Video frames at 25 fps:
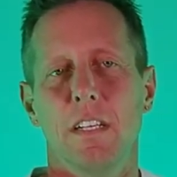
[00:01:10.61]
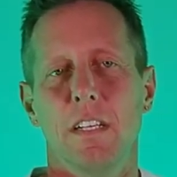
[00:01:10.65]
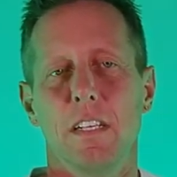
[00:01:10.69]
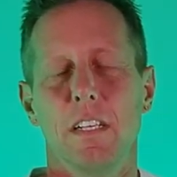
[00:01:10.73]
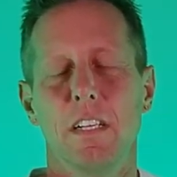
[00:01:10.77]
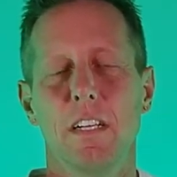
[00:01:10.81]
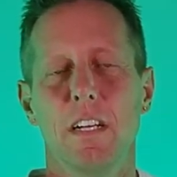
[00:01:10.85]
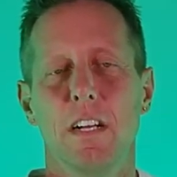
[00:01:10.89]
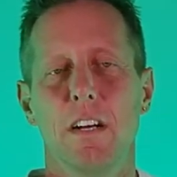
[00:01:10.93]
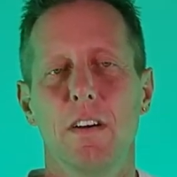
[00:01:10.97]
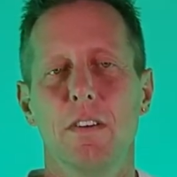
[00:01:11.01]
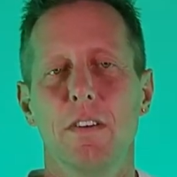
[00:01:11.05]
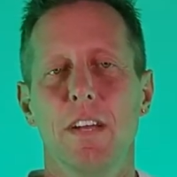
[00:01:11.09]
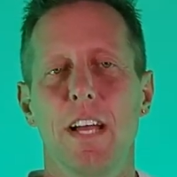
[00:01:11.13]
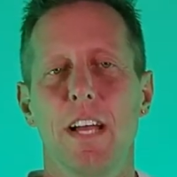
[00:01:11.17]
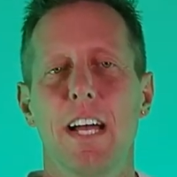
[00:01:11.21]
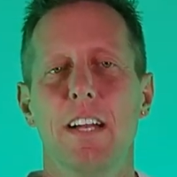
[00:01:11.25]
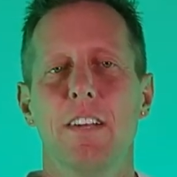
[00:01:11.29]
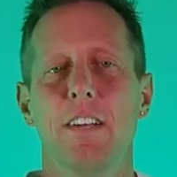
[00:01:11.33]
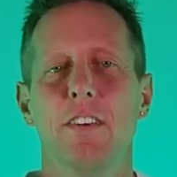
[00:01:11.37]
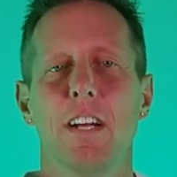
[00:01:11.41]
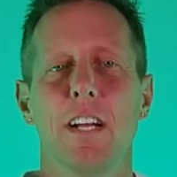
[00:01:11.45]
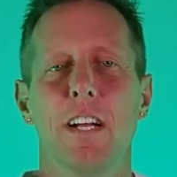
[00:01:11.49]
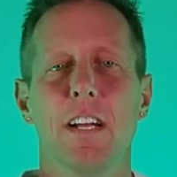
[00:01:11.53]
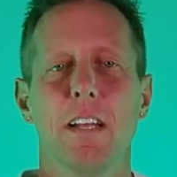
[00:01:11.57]

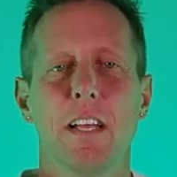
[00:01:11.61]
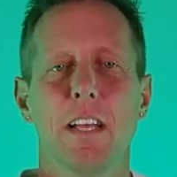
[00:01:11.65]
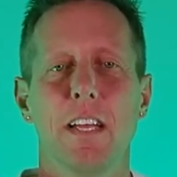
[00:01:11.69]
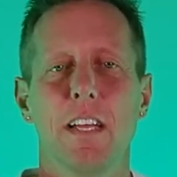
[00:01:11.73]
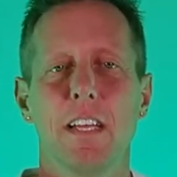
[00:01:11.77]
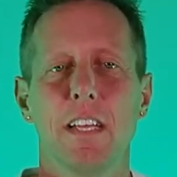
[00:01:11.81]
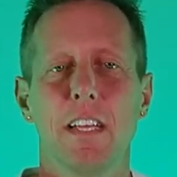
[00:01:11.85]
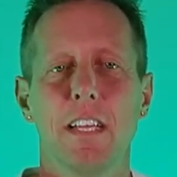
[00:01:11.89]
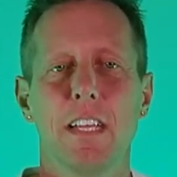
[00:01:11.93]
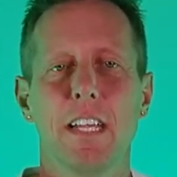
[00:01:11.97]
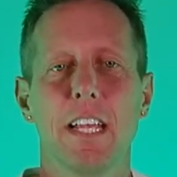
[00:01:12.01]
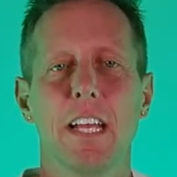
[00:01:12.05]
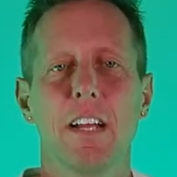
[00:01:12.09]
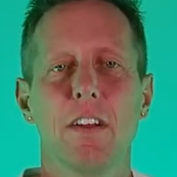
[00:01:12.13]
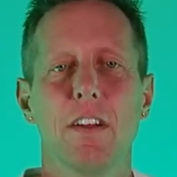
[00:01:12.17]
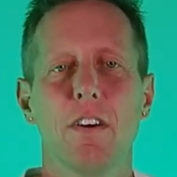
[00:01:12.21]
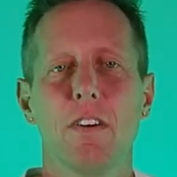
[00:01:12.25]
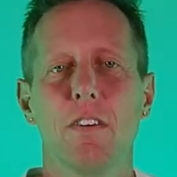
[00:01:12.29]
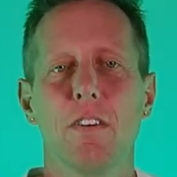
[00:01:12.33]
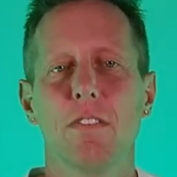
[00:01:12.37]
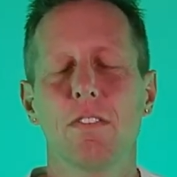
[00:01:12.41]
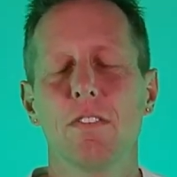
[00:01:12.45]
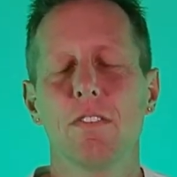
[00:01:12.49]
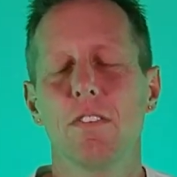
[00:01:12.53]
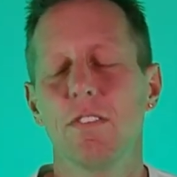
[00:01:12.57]
not trying to get
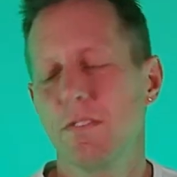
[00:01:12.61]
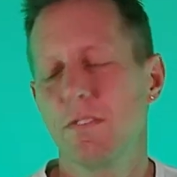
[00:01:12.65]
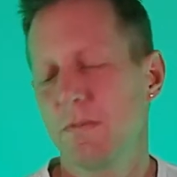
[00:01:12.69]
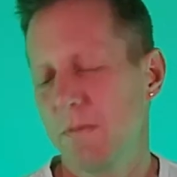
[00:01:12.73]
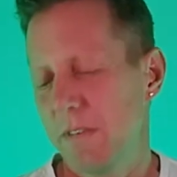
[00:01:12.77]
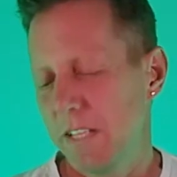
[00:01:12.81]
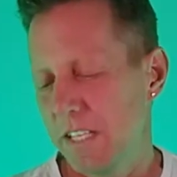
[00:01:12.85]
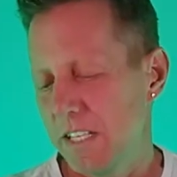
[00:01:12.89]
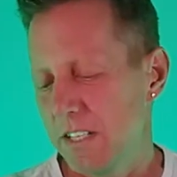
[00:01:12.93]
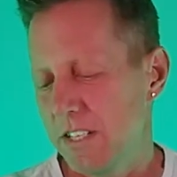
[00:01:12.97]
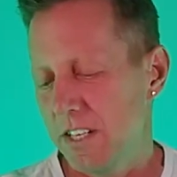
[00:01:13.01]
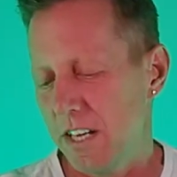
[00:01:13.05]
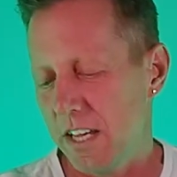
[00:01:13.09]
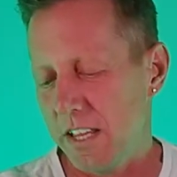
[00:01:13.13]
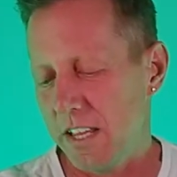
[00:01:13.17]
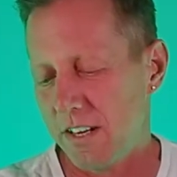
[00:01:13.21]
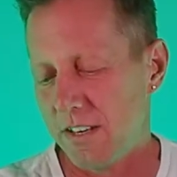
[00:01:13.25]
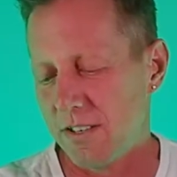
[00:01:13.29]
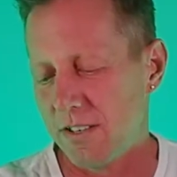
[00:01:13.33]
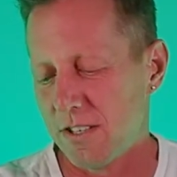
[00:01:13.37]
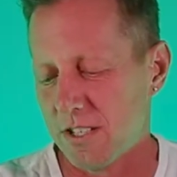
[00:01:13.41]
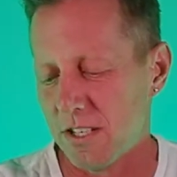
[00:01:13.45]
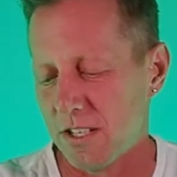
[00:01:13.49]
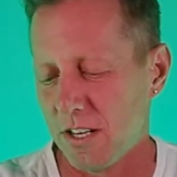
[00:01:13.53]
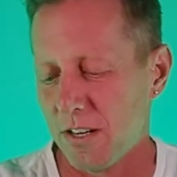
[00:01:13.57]
all close with each
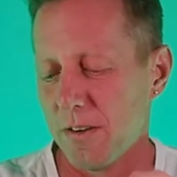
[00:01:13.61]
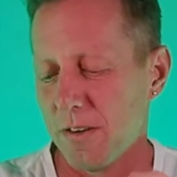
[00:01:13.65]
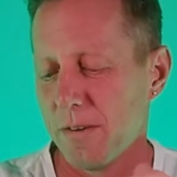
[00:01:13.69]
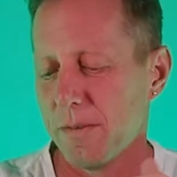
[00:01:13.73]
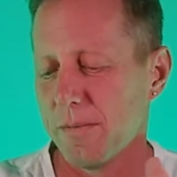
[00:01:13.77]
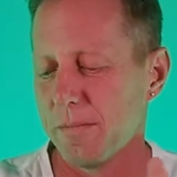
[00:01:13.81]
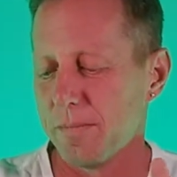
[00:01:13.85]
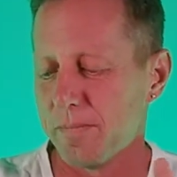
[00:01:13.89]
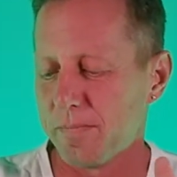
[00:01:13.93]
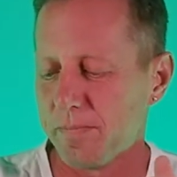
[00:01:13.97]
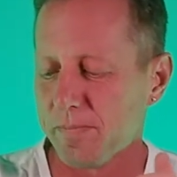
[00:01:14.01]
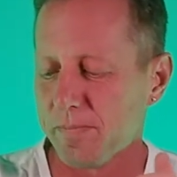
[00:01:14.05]
other. So